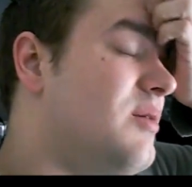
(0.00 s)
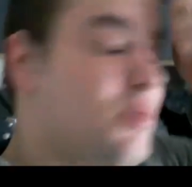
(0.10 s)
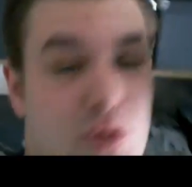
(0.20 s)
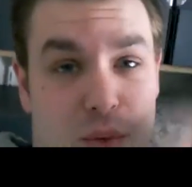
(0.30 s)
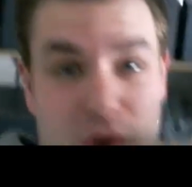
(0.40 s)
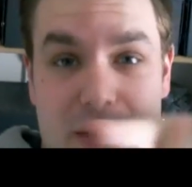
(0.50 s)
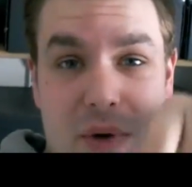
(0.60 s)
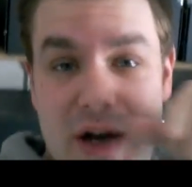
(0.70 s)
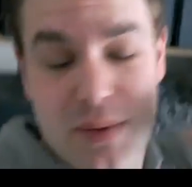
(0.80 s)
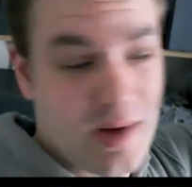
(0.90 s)
Good morning
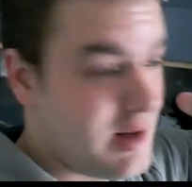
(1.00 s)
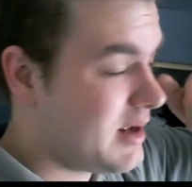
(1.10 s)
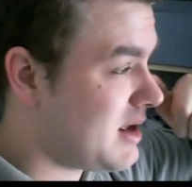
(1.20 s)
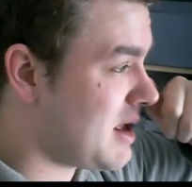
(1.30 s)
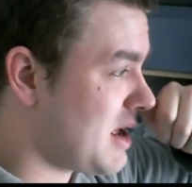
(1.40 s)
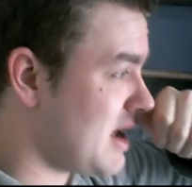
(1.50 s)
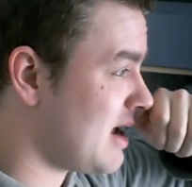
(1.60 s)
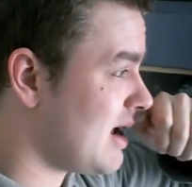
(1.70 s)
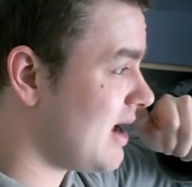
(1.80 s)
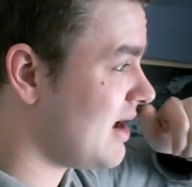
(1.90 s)
by the way. Um,
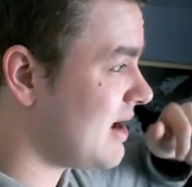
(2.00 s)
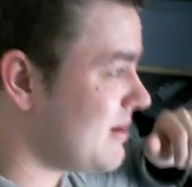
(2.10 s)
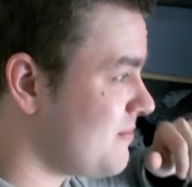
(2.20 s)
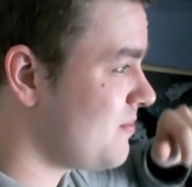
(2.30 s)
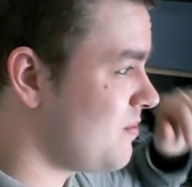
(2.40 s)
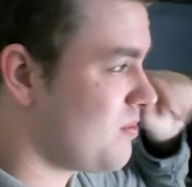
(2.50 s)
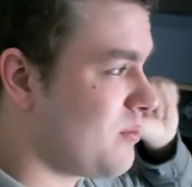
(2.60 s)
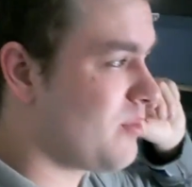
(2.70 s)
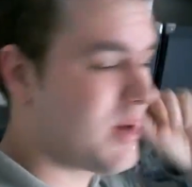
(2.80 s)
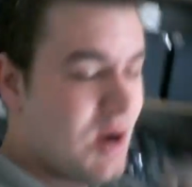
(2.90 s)
I'm
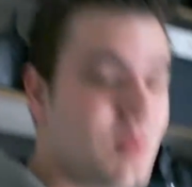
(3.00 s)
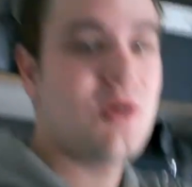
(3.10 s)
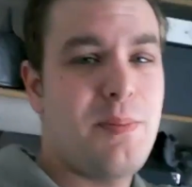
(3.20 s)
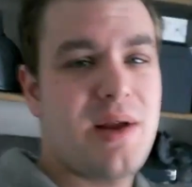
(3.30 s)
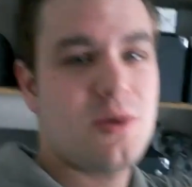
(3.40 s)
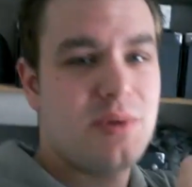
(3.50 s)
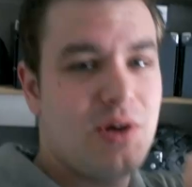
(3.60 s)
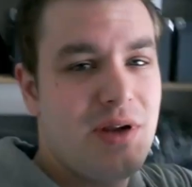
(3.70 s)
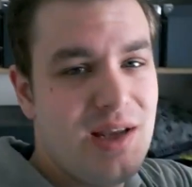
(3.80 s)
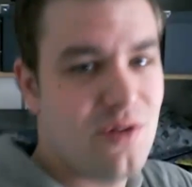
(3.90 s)
going to pick up the
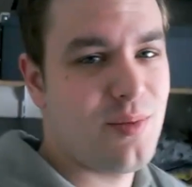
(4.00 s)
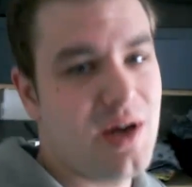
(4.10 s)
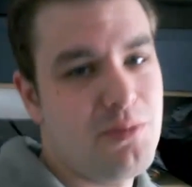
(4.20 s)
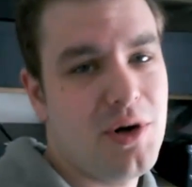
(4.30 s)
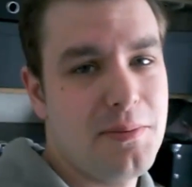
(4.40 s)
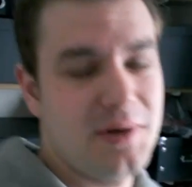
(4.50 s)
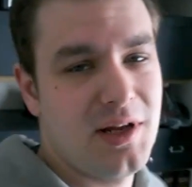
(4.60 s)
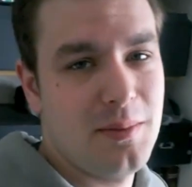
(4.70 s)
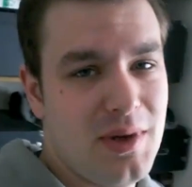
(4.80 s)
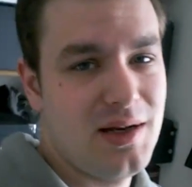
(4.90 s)
key of my apartment
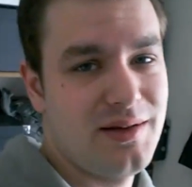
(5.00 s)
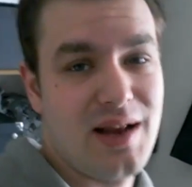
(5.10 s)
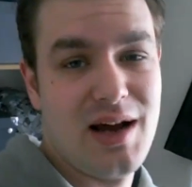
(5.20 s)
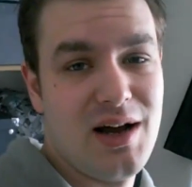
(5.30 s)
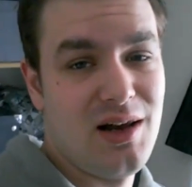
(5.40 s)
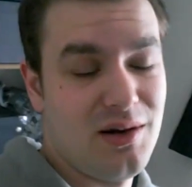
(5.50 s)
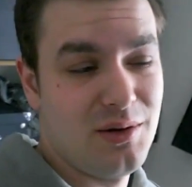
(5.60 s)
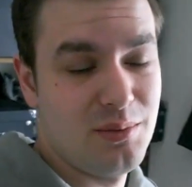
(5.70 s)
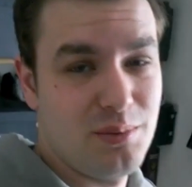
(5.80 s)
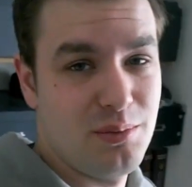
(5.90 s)
in a minute and I'll
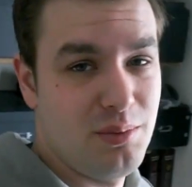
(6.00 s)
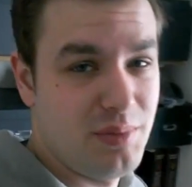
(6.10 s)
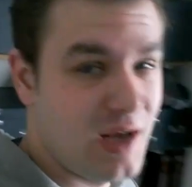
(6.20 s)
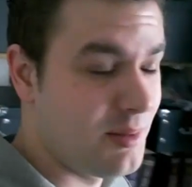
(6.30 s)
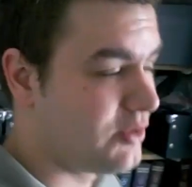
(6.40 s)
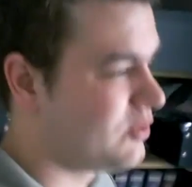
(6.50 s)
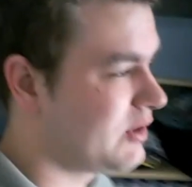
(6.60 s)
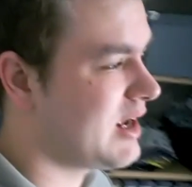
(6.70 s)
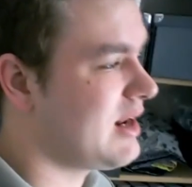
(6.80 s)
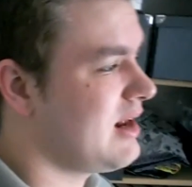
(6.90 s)
be able to
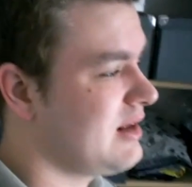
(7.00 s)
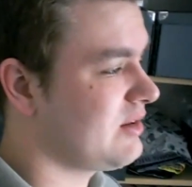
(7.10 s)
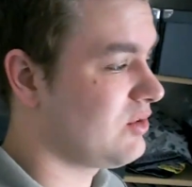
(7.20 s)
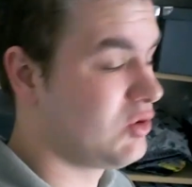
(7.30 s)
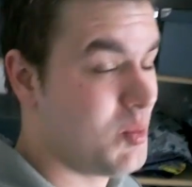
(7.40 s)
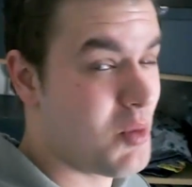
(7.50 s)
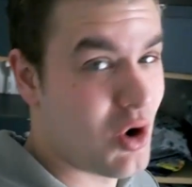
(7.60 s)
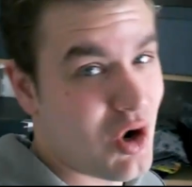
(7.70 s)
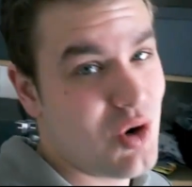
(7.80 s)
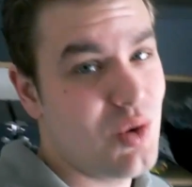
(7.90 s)
get in it
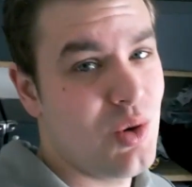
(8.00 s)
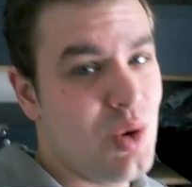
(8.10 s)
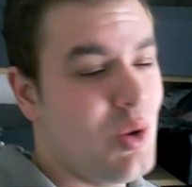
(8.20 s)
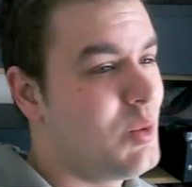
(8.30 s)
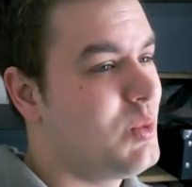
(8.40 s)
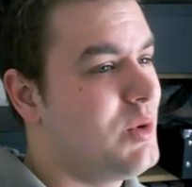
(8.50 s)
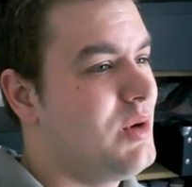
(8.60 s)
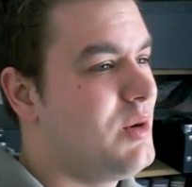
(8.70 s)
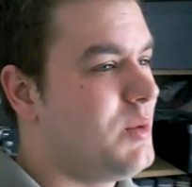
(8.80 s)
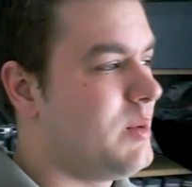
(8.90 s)
tomorrow
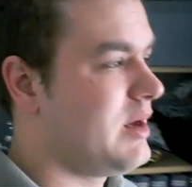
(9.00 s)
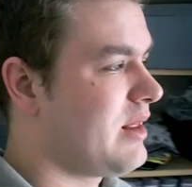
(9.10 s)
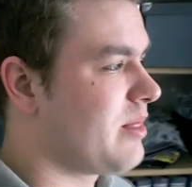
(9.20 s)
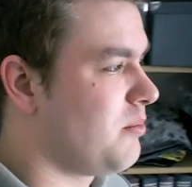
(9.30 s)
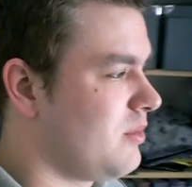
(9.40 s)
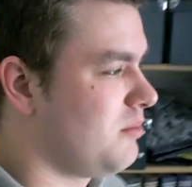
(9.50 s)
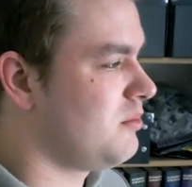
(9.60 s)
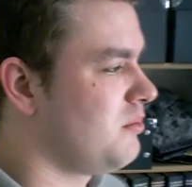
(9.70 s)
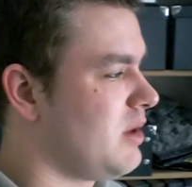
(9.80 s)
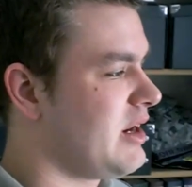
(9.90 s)
with
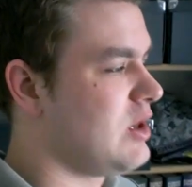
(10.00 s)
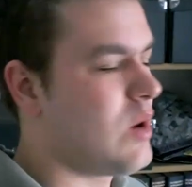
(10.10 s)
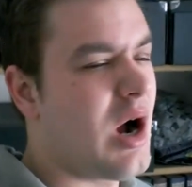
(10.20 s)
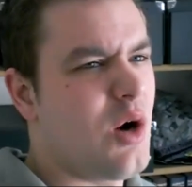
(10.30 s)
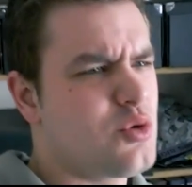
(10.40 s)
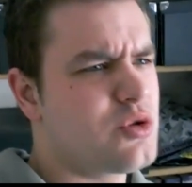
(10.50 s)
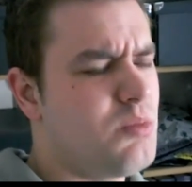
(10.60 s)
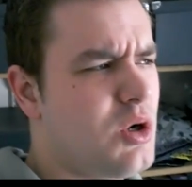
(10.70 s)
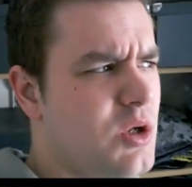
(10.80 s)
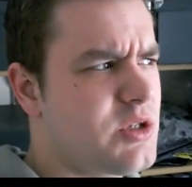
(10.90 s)
my new house
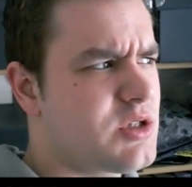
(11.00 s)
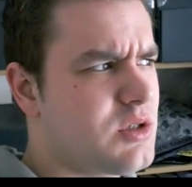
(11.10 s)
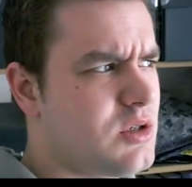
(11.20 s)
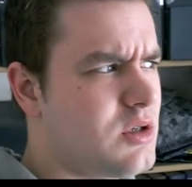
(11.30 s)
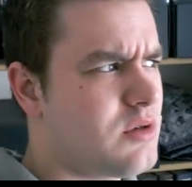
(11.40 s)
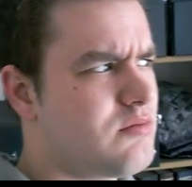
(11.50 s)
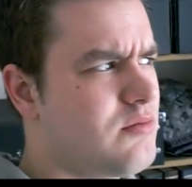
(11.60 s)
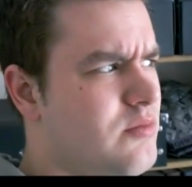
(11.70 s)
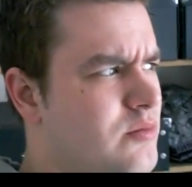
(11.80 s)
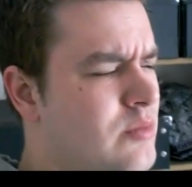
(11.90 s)
boss or
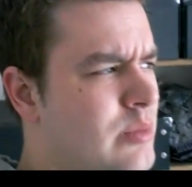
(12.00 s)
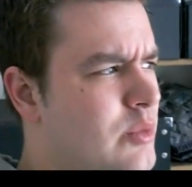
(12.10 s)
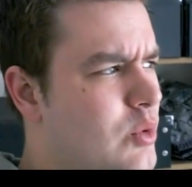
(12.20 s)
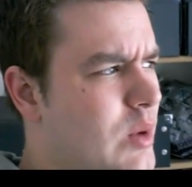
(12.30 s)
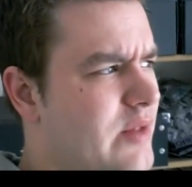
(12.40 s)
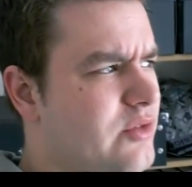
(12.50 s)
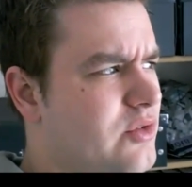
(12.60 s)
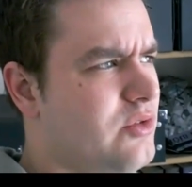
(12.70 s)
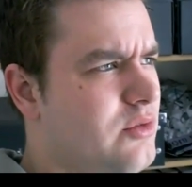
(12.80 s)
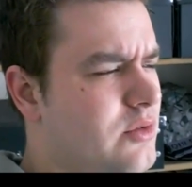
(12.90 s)
rent
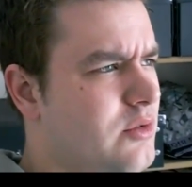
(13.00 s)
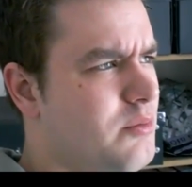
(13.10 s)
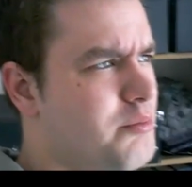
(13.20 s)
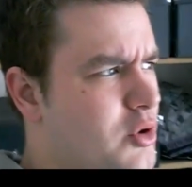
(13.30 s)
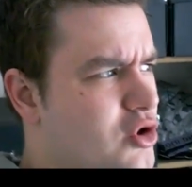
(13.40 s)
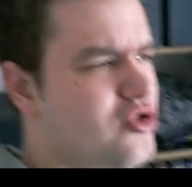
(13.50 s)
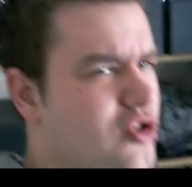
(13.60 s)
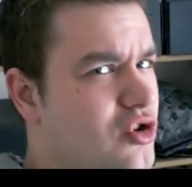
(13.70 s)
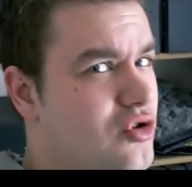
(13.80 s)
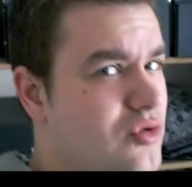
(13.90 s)

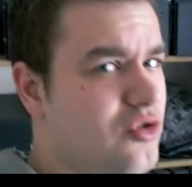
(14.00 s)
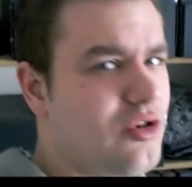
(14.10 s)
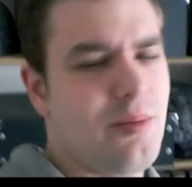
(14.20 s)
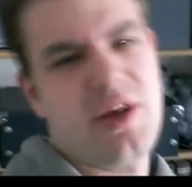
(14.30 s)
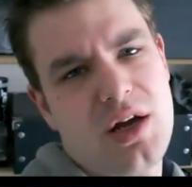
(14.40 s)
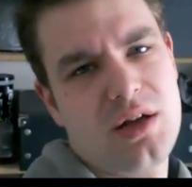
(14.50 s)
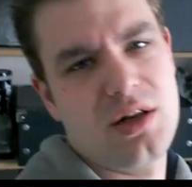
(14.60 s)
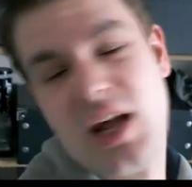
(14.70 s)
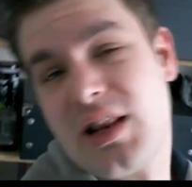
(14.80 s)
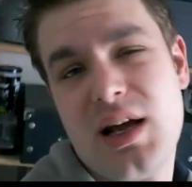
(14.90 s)
person, something
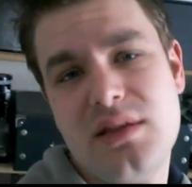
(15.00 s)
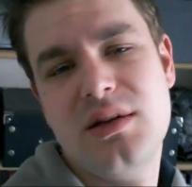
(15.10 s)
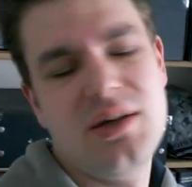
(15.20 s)
like that.